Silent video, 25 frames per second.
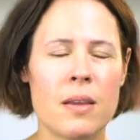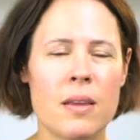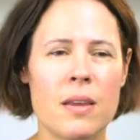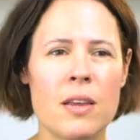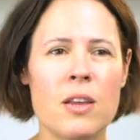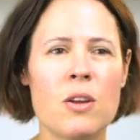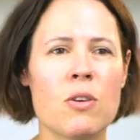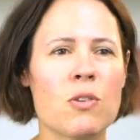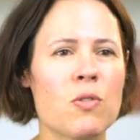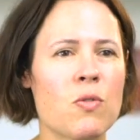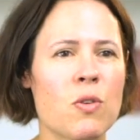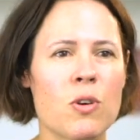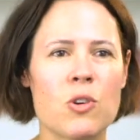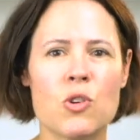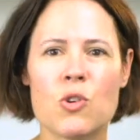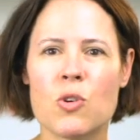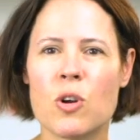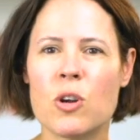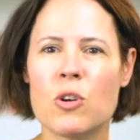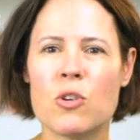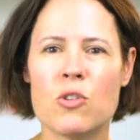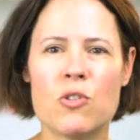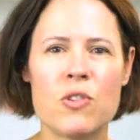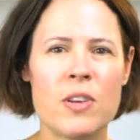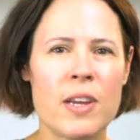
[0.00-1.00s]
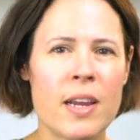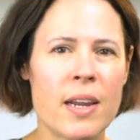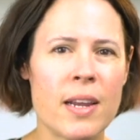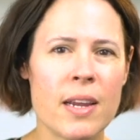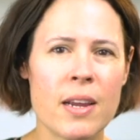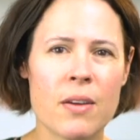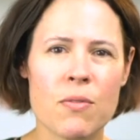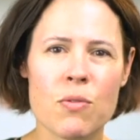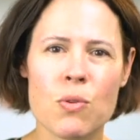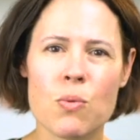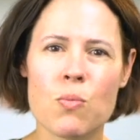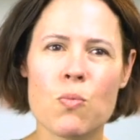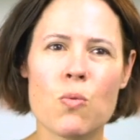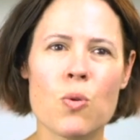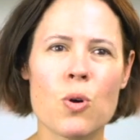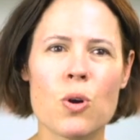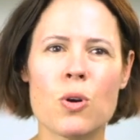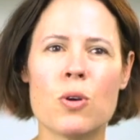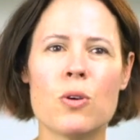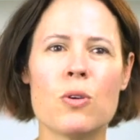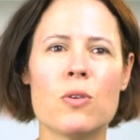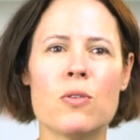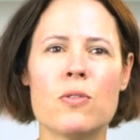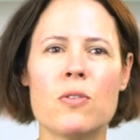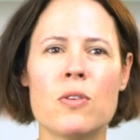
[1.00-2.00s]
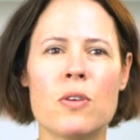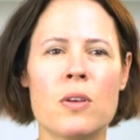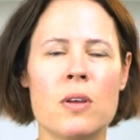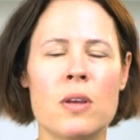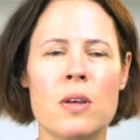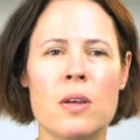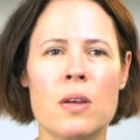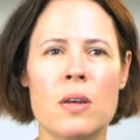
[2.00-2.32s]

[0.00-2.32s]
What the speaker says: You know, as far as your understanding of the world,